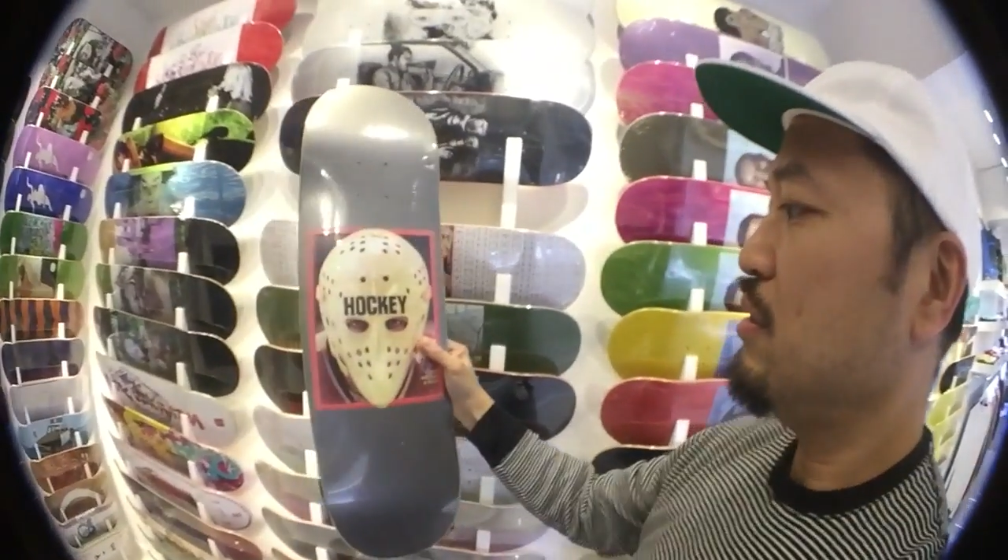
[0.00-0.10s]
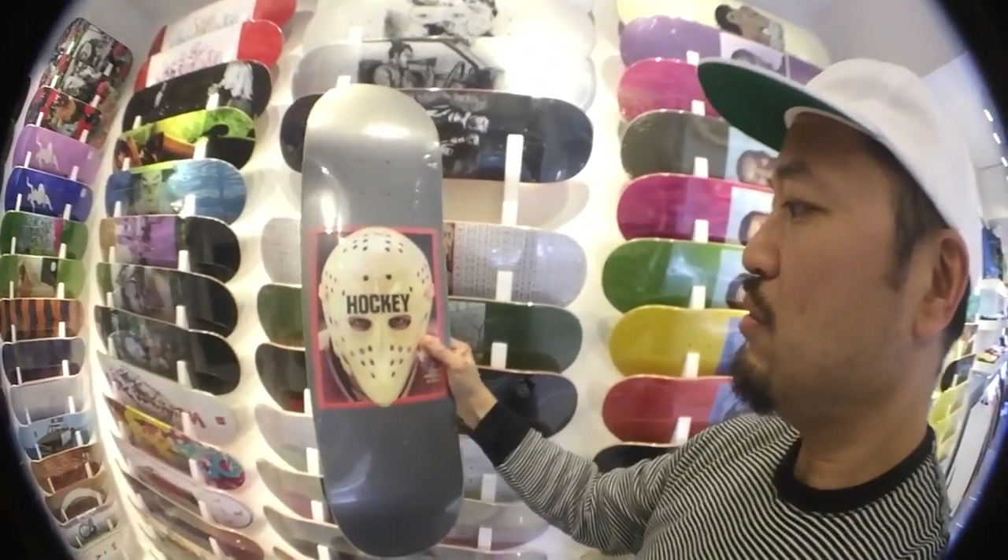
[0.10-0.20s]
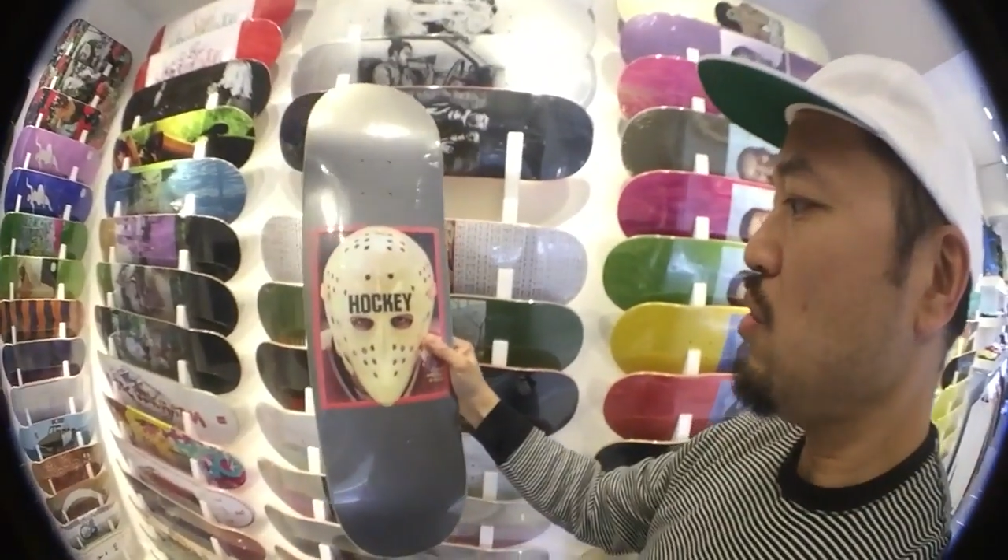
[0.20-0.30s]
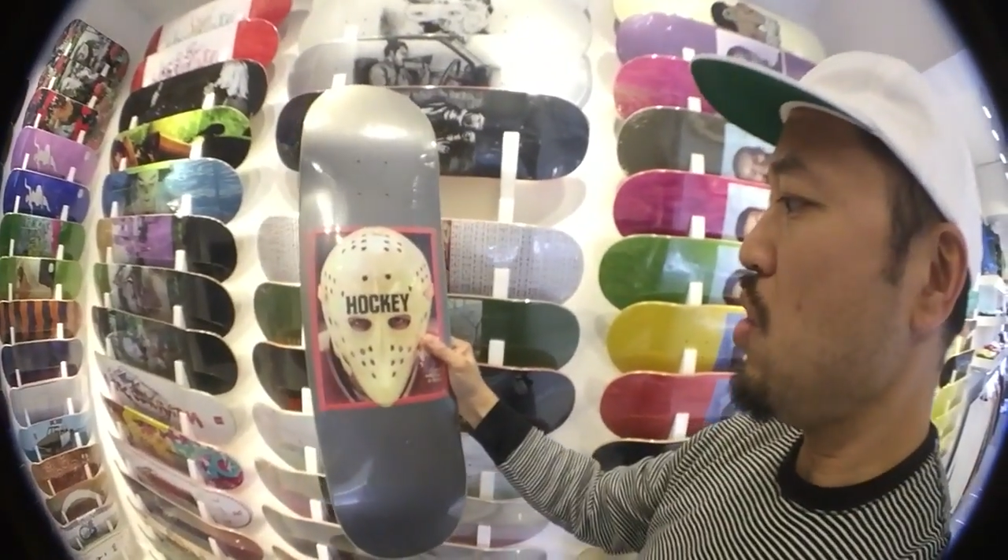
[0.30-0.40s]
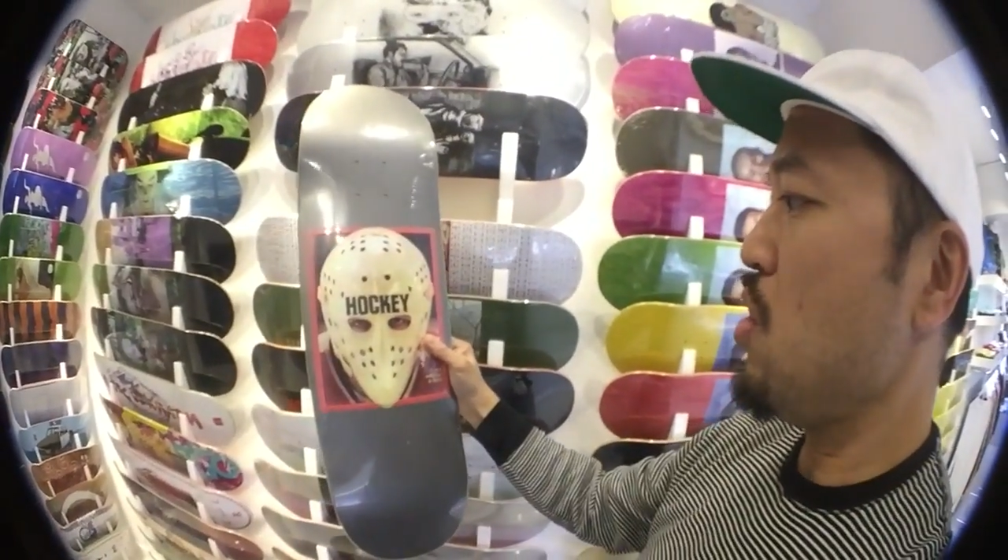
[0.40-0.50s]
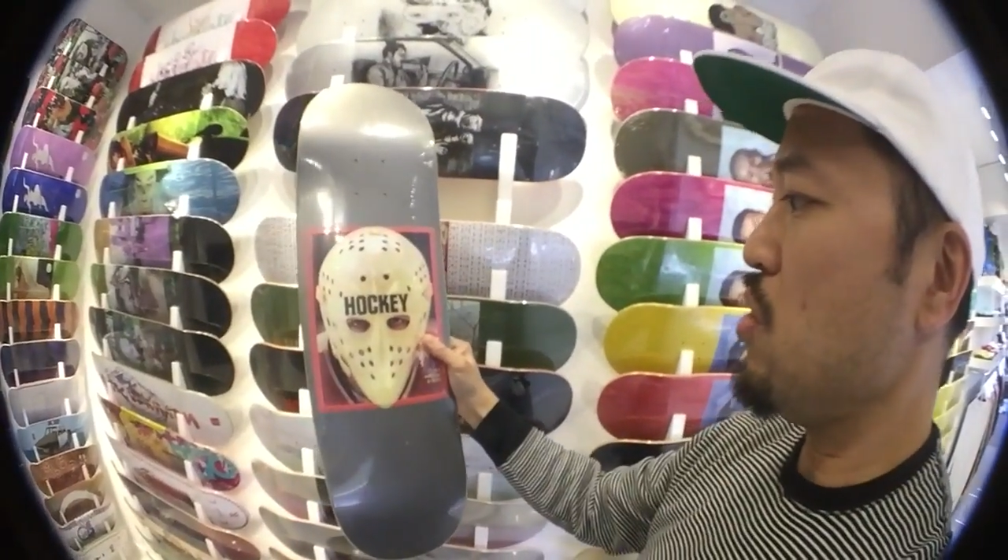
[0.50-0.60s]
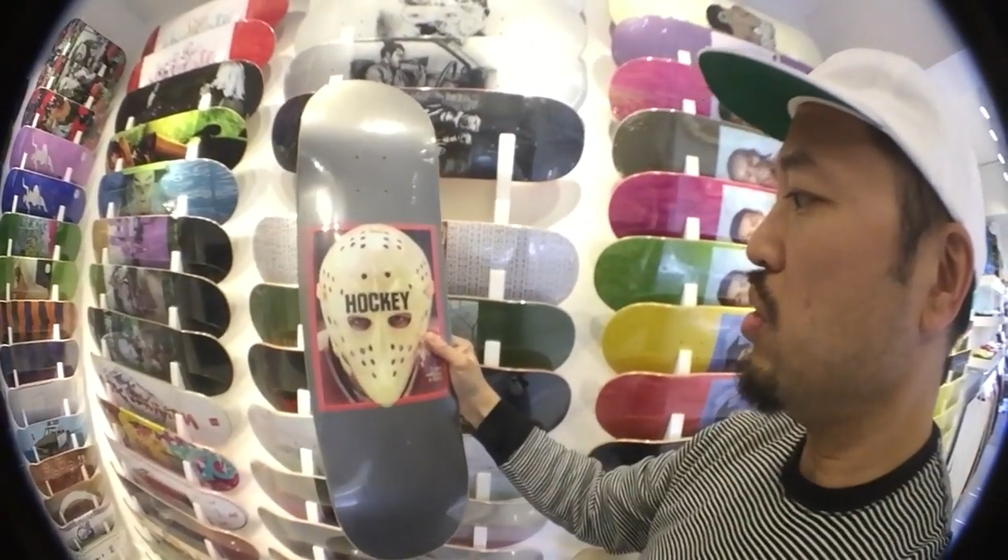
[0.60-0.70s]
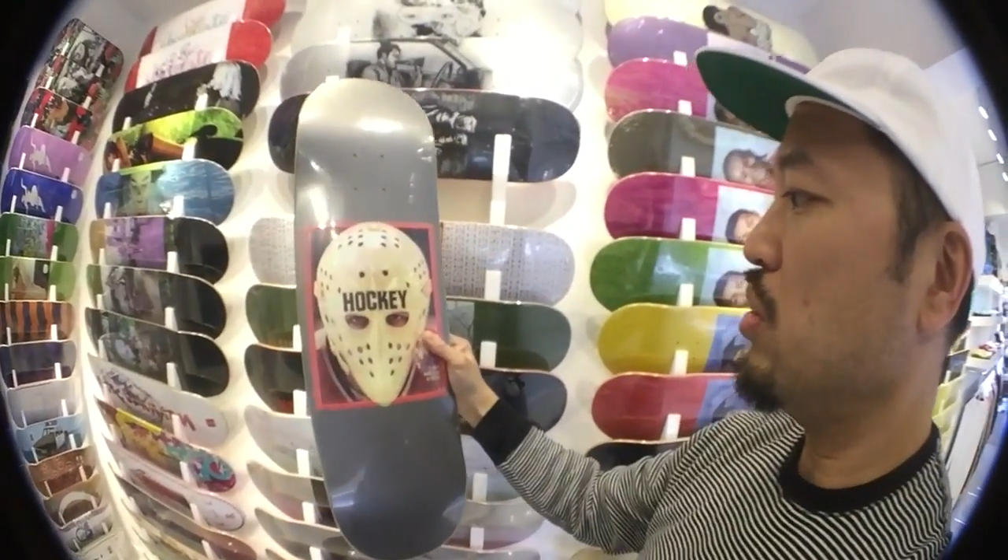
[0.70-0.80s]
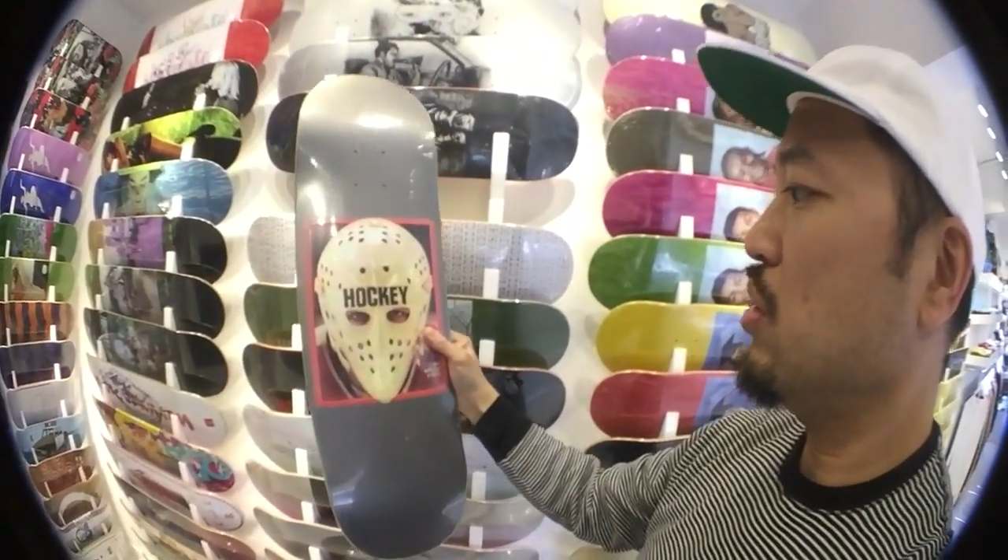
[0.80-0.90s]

Woo!